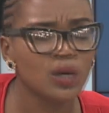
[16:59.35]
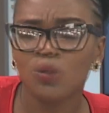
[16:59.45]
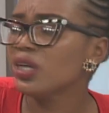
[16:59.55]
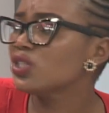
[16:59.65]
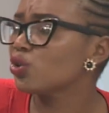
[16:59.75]

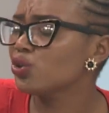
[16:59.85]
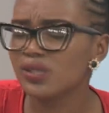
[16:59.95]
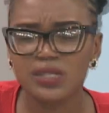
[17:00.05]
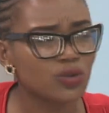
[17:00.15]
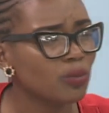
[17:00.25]
We
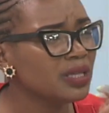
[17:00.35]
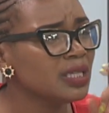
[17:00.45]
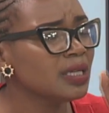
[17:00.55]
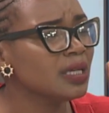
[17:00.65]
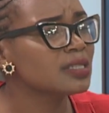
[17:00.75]
introduced so
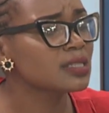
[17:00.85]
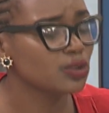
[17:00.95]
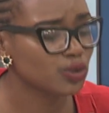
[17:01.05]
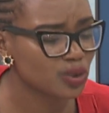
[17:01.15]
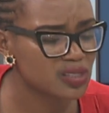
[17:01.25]
many
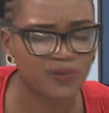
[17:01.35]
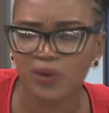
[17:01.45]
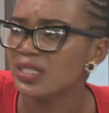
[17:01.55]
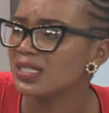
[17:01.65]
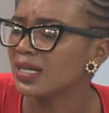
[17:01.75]
institutions,
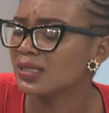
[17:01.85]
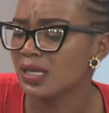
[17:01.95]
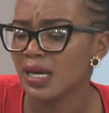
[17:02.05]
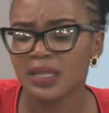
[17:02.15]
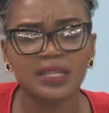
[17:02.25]
for
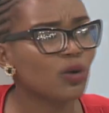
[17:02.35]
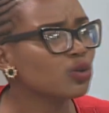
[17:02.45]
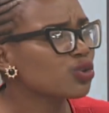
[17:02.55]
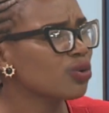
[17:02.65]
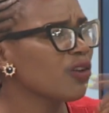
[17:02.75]
instance, the
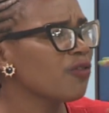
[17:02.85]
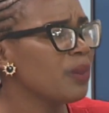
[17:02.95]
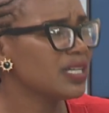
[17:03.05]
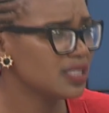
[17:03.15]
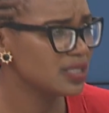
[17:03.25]
Controller of
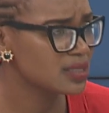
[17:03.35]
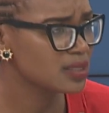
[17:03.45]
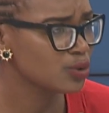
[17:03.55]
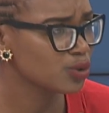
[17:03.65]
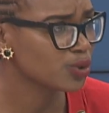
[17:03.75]
Budget
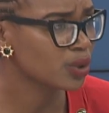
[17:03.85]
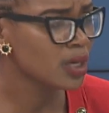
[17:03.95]
institution,